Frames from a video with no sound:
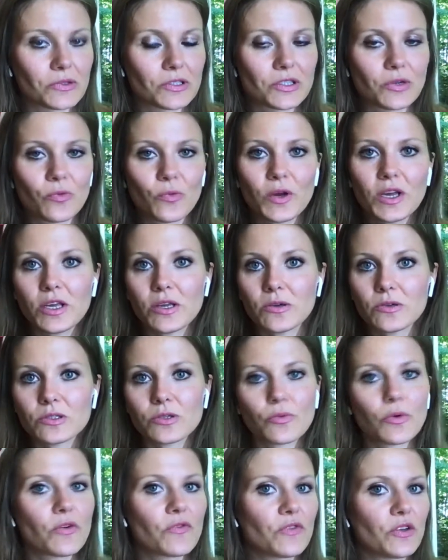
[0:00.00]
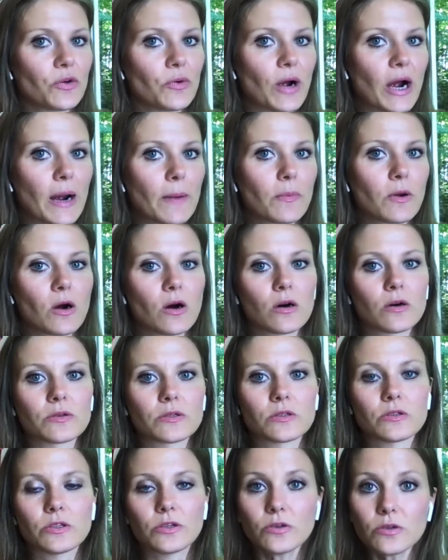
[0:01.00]
So we use a review app
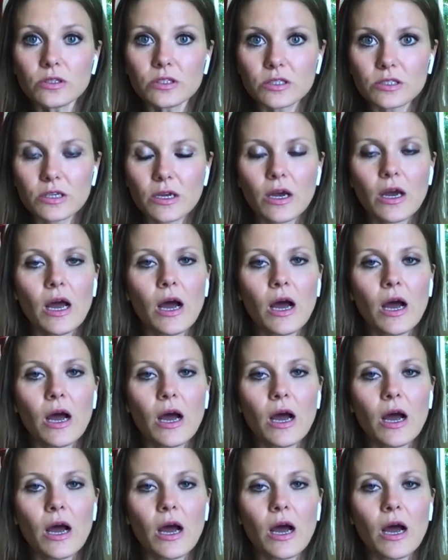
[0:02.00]
called Loox,